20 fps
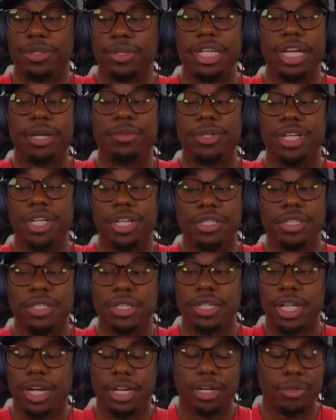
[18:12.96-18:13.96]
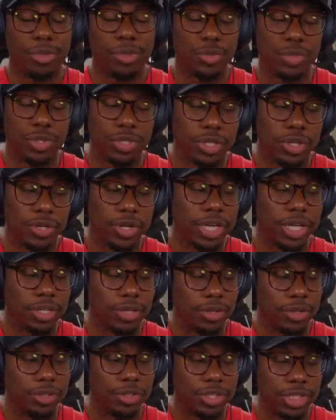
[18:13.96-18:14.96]
Sam does look like an abuser, though. I ain't
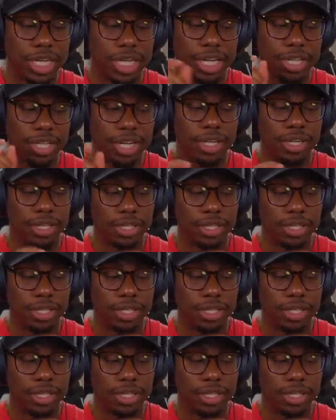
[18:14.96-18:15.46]
gonna hold you. He got that